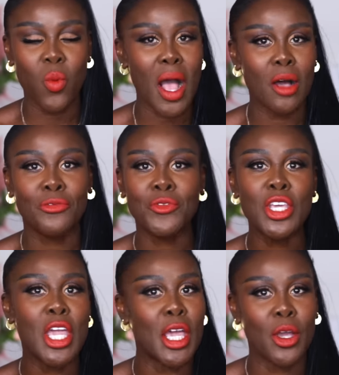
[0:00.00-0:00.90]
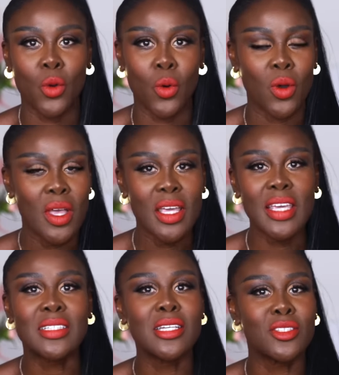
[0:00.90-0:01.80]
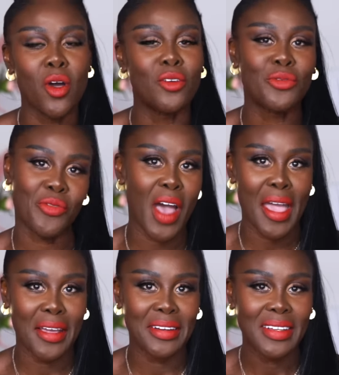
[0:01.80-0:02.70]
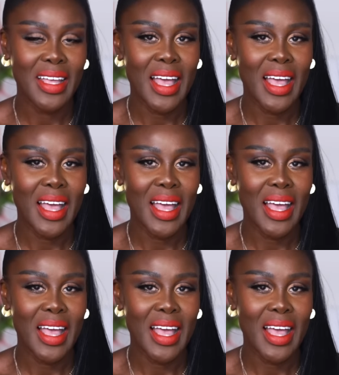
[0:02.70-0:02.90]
wow, Fiego, it is on fire.